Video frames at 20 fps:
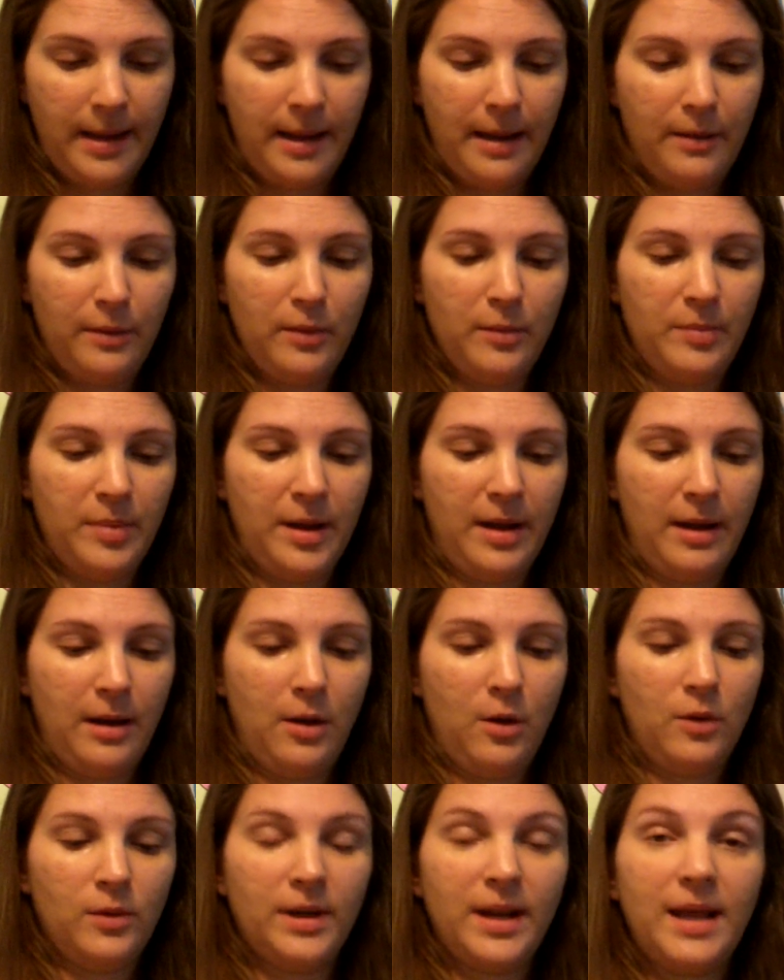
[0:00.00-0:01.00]
How
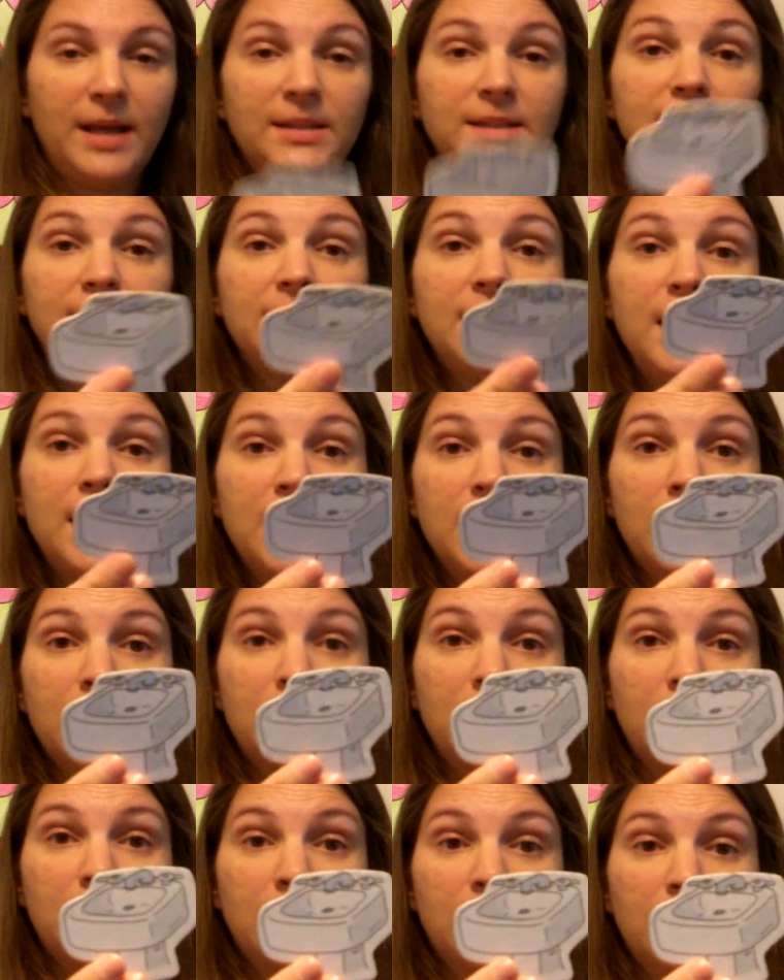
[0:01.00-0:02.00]
about a
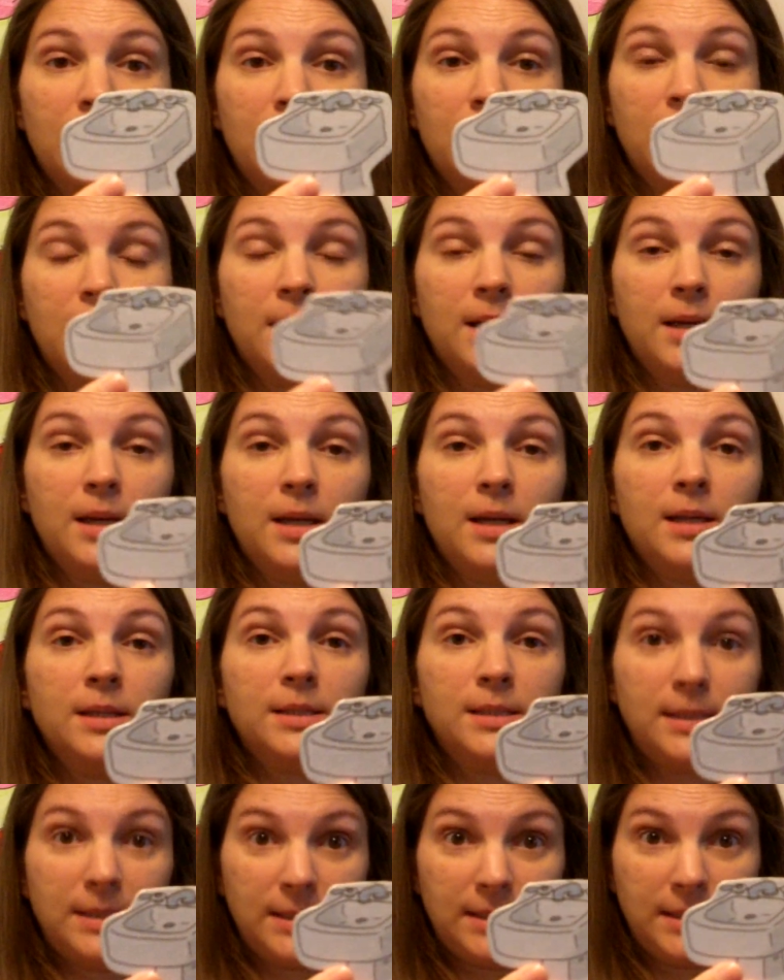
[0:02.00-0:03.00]
sink?
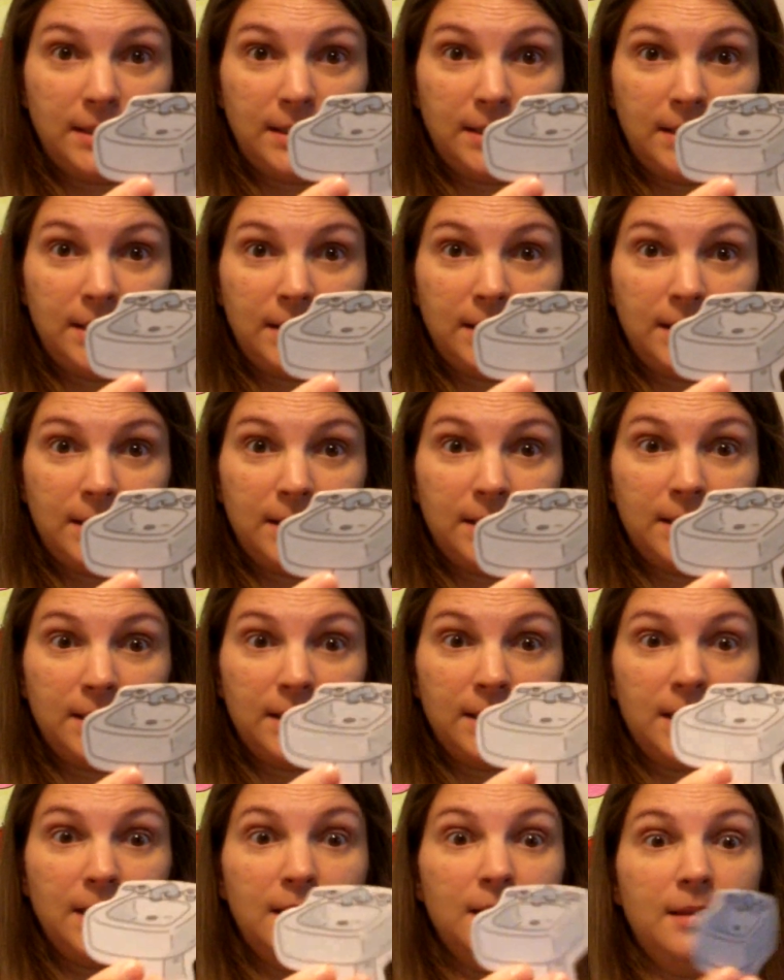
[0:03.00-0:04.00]

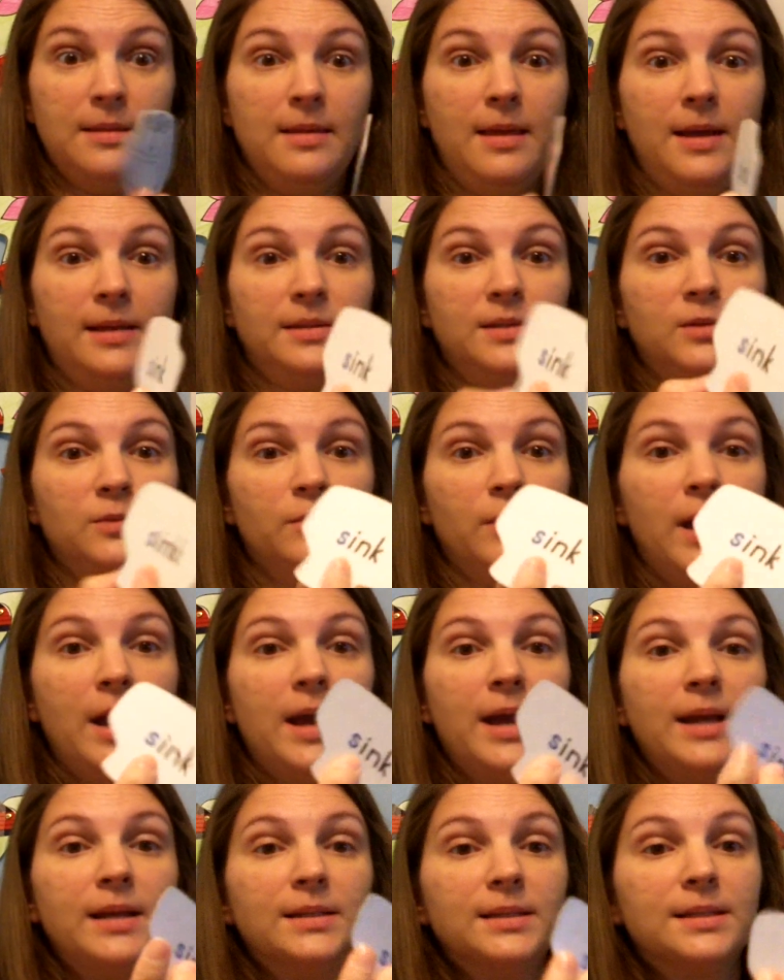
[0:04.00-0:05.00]
S. That's
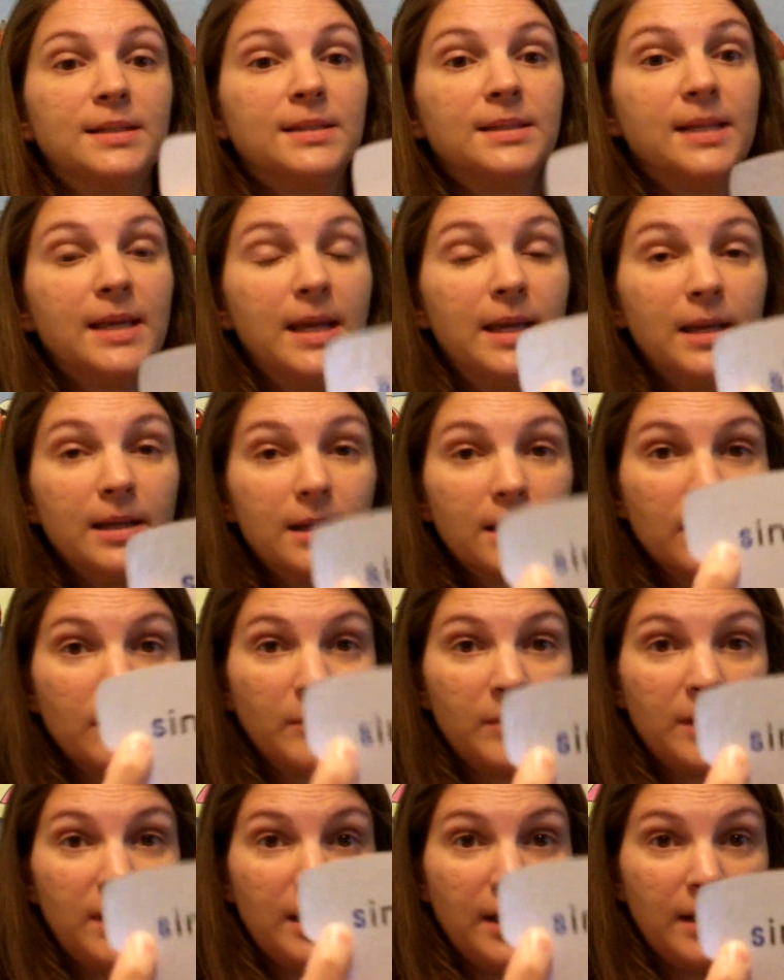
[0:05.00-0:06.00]
right. Sink
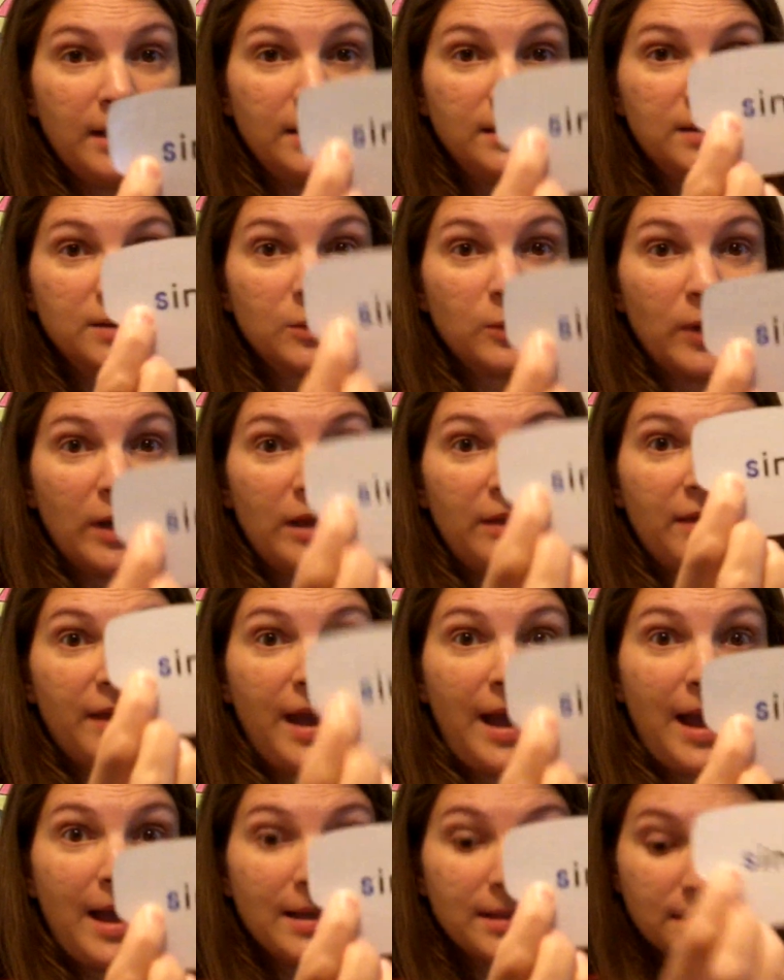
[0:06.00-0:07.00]
begins with
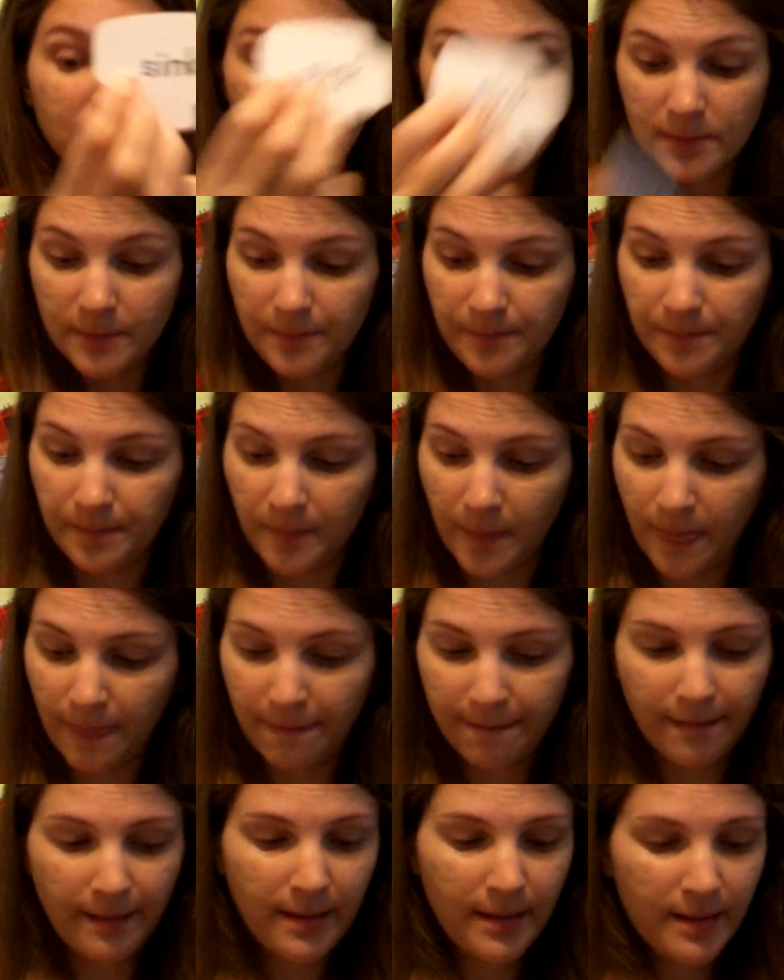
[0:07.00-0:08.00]
S.
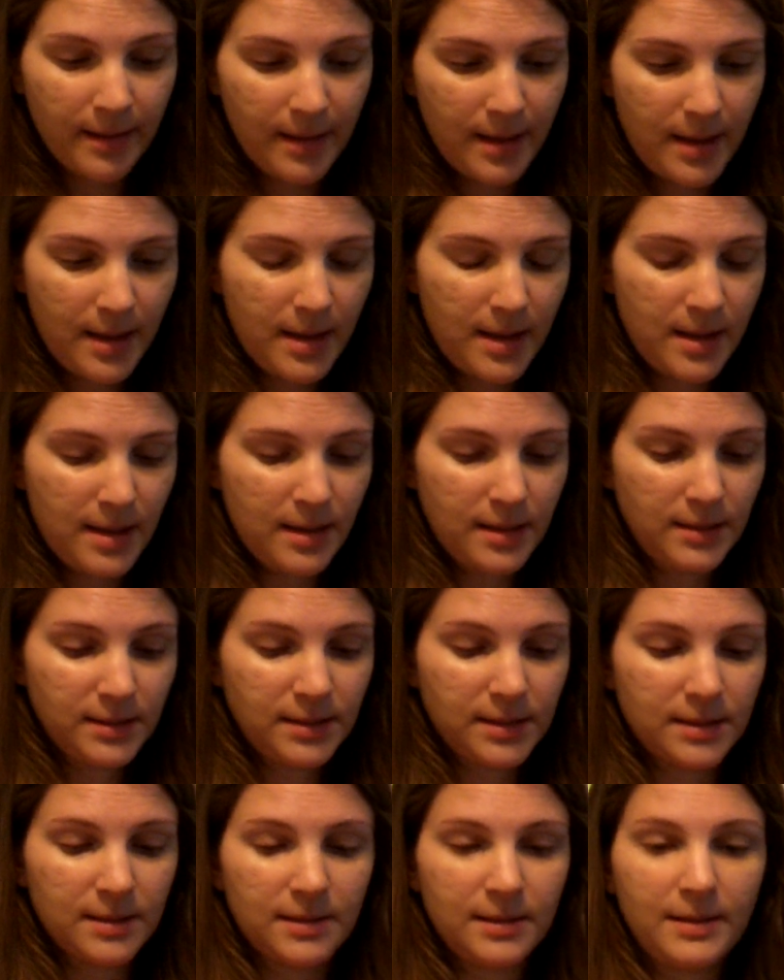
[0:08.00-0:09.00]
And
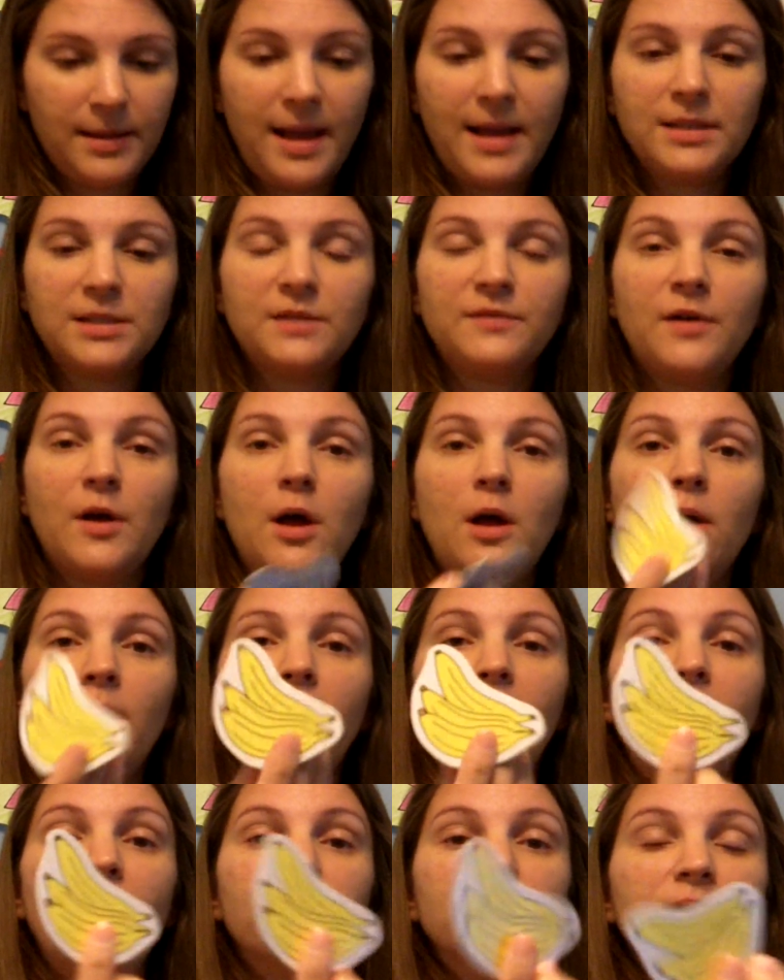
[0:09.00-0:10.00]
last of all,
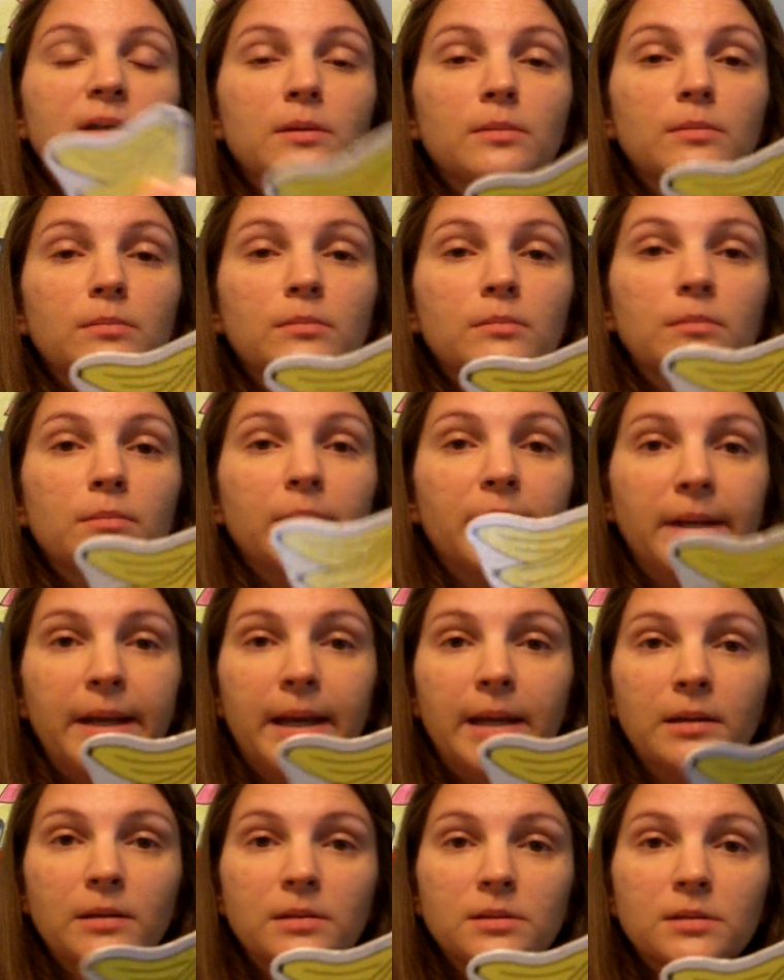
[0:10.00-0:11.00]
I have some
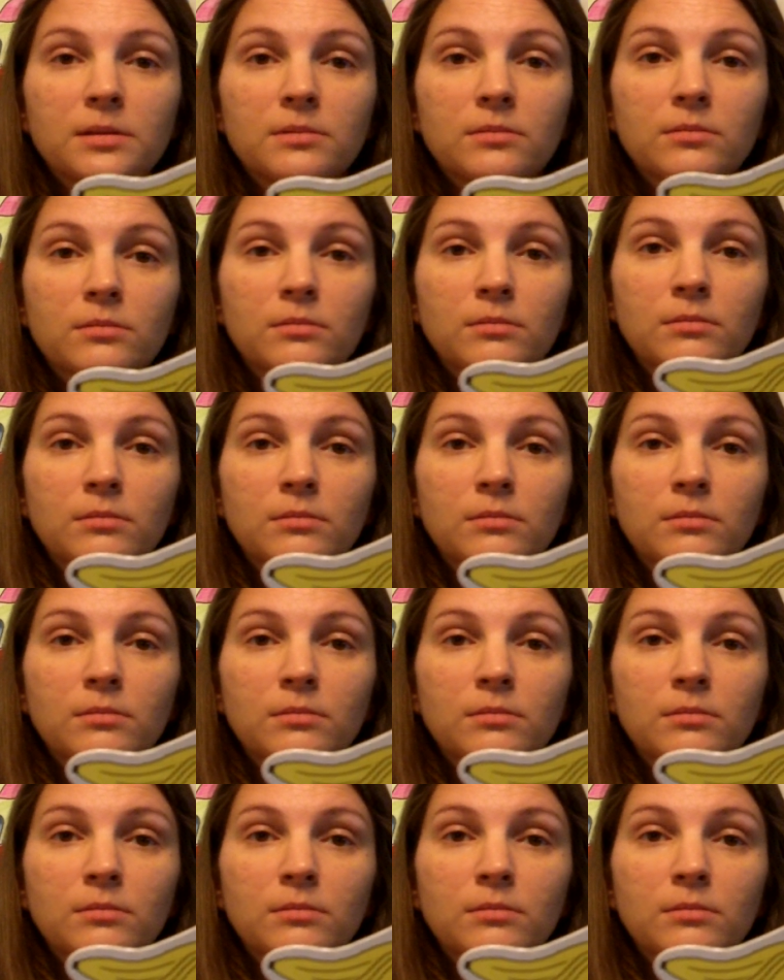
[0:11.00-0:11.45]
bananas.